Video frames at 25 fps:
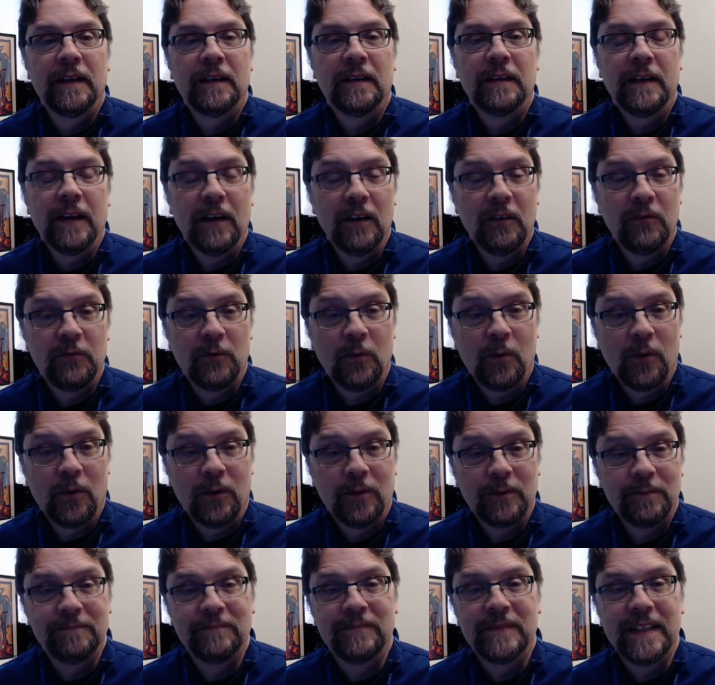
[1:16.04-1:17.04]

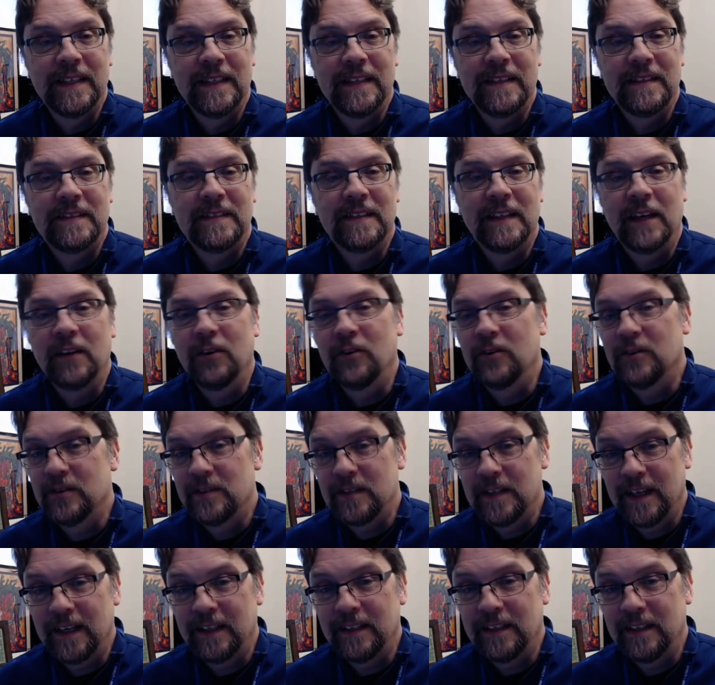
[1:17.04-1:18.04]
Therefore, these
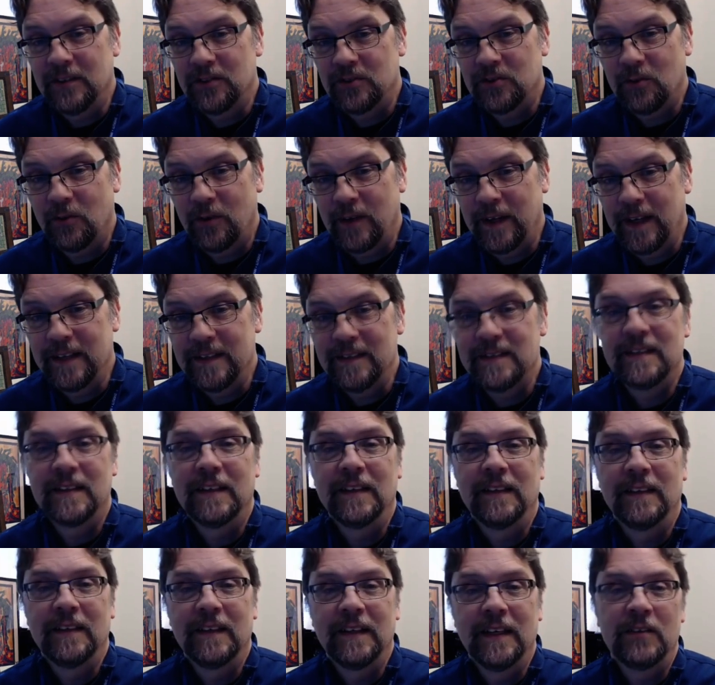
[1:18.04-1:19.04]
internet historians
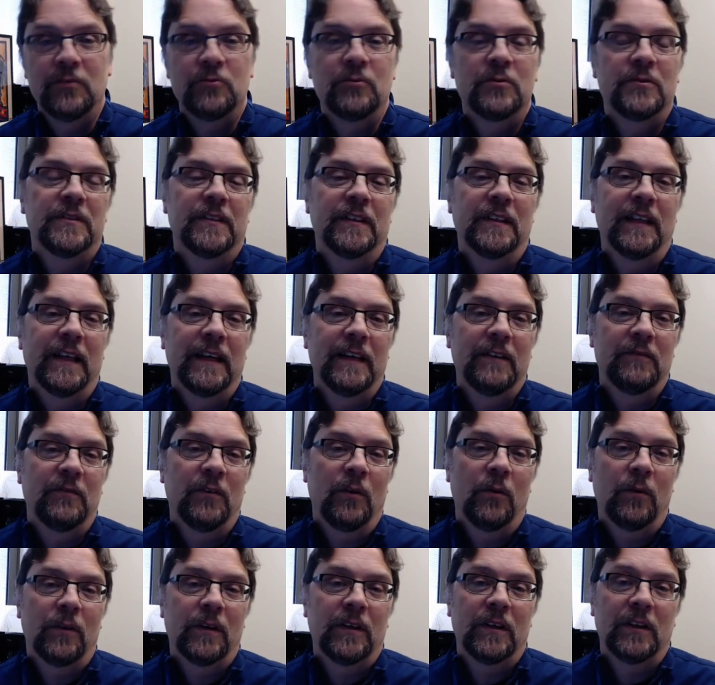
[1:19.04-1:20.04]
and interested
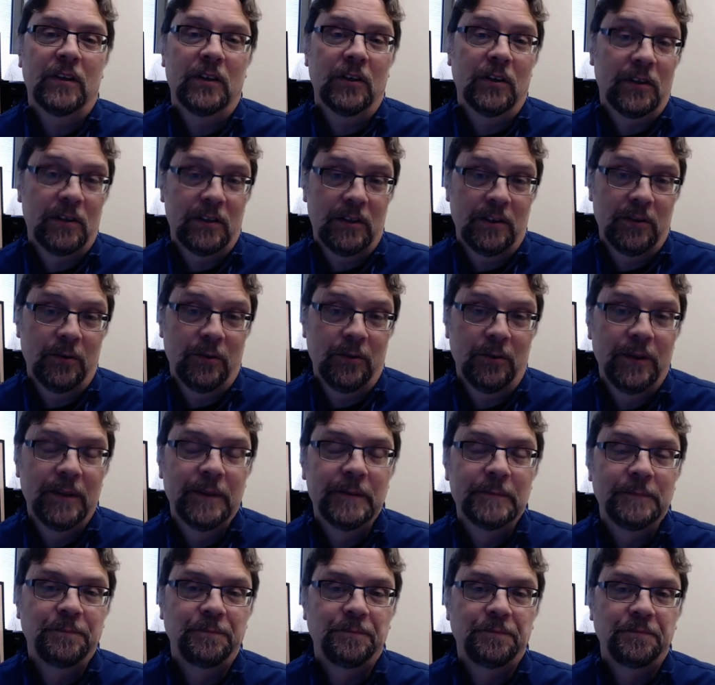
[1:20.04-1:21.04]
layfolk conclude
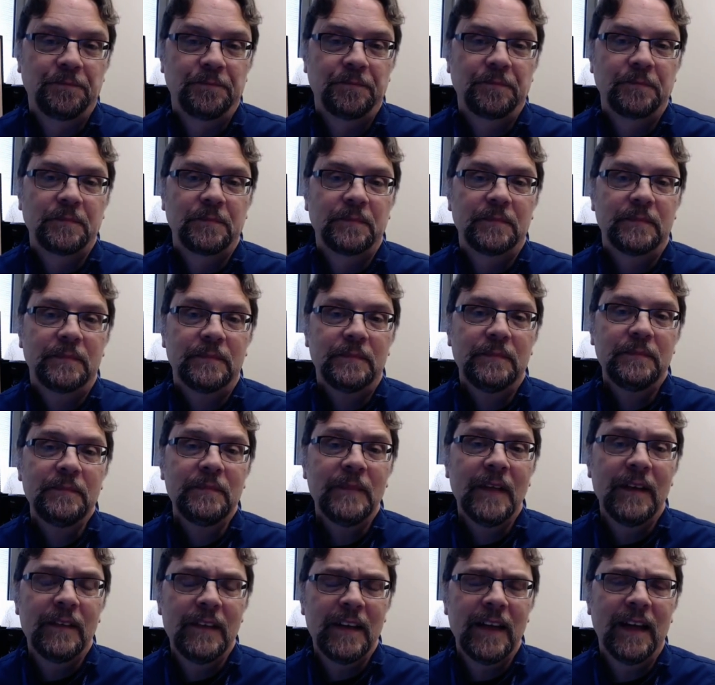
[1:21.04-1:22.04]

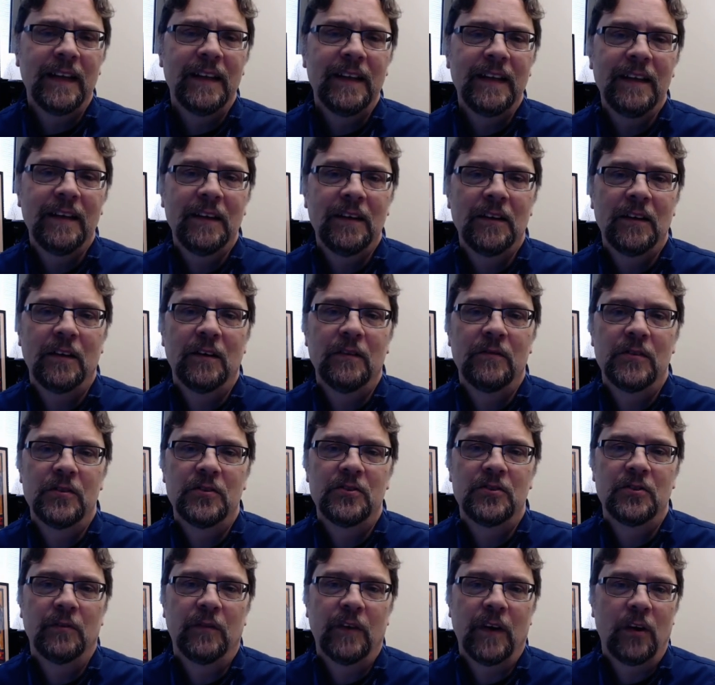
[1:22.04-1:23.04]
the idea of the
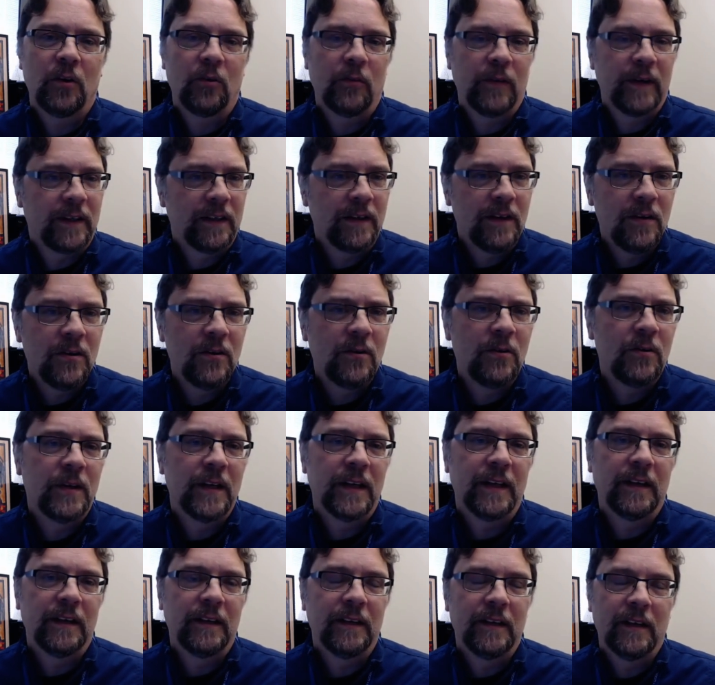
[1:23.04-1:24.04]
chivalric code
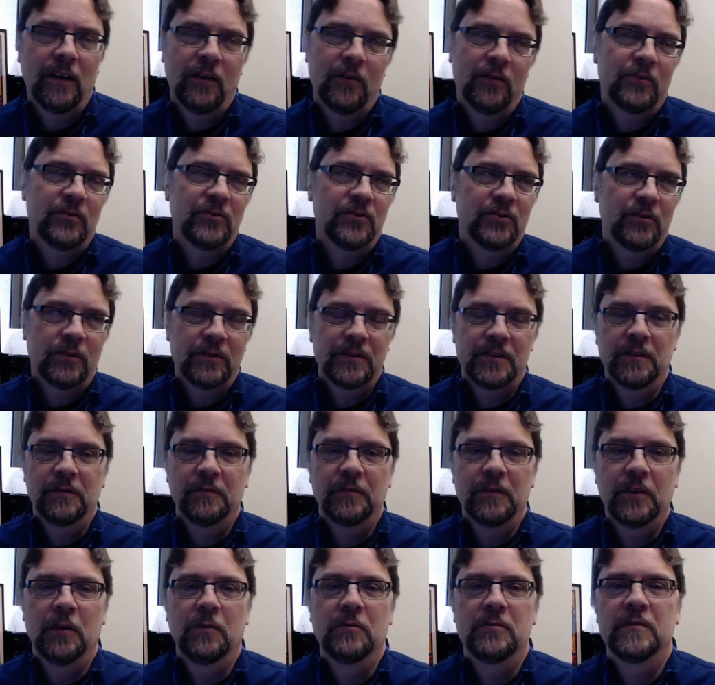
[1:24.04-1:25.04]
and other sorts
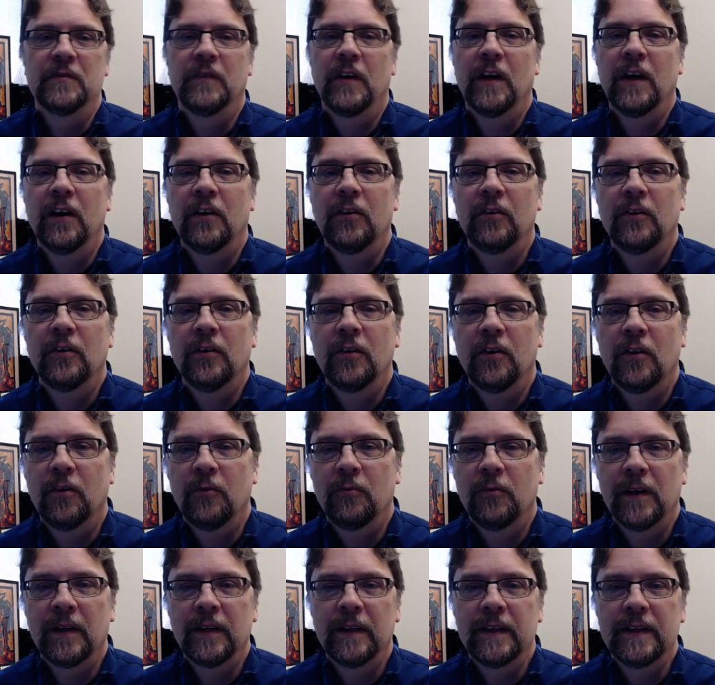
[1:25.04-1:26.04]
of codes of honor are
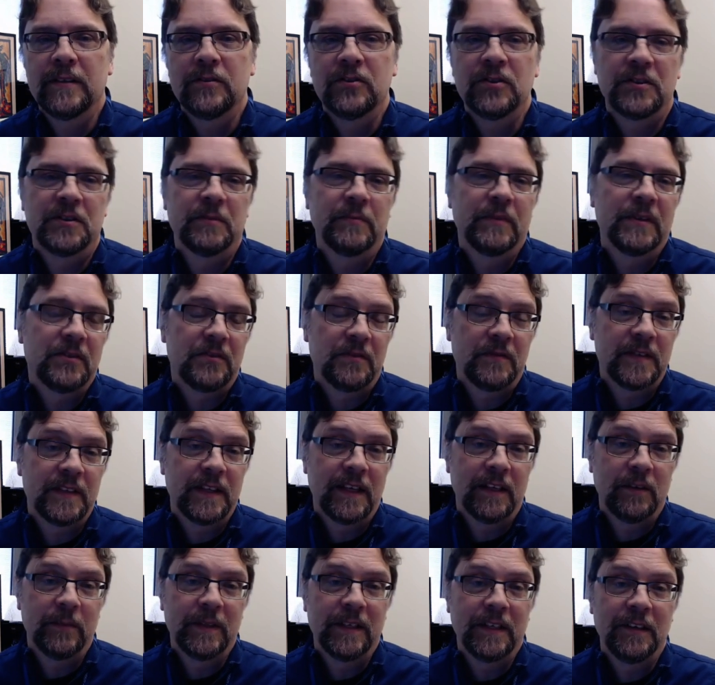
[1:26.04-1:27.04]
really just a bunch of
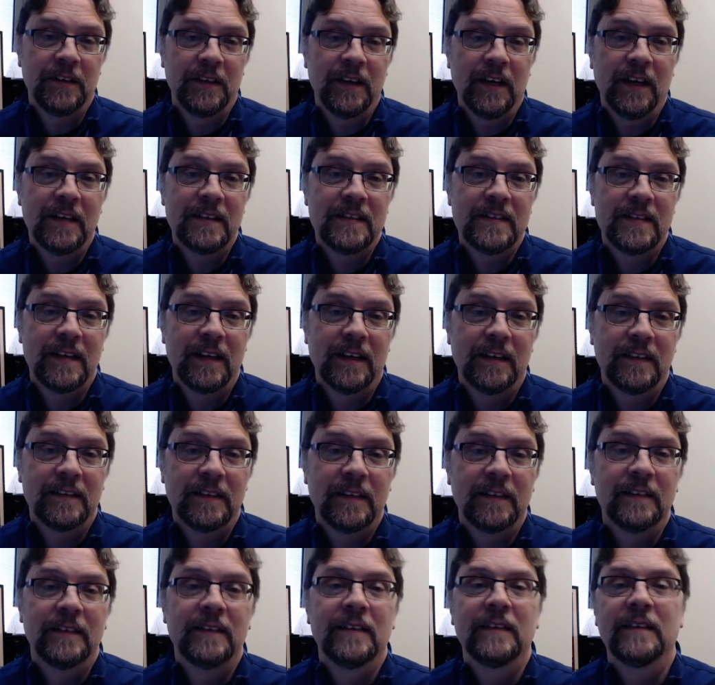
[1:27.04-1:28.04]
sentiment and
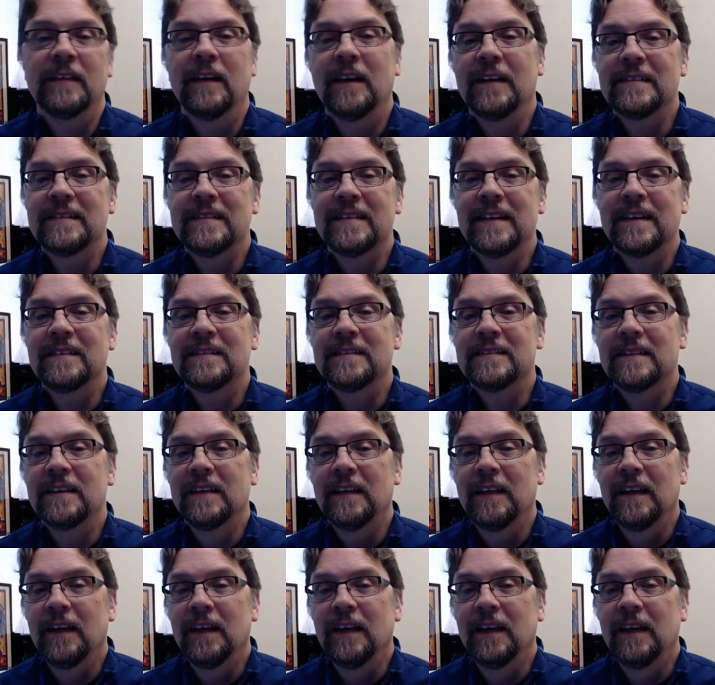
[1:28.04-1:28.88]
nonsense, nonsense